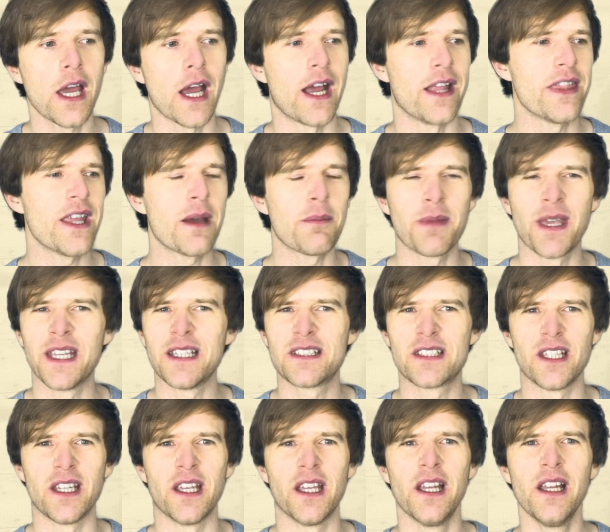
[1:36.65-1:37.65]
and that
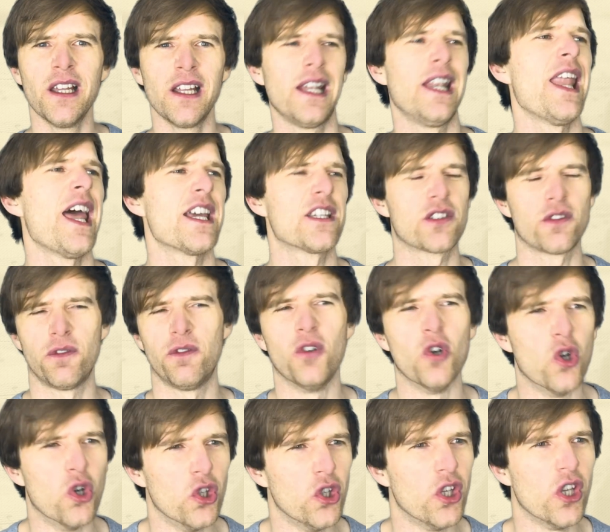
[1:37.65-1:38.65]
makes it less
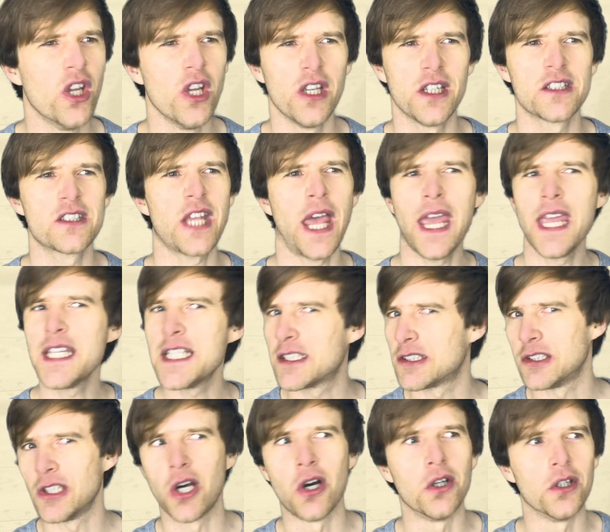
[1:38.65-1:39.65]
fun,
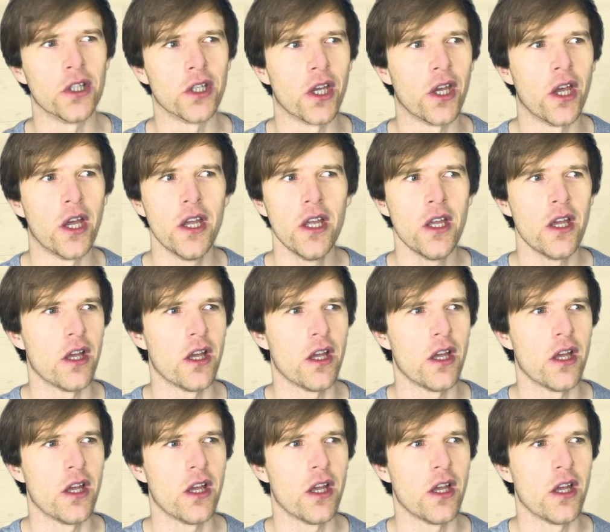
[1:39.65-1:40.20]
takes longer,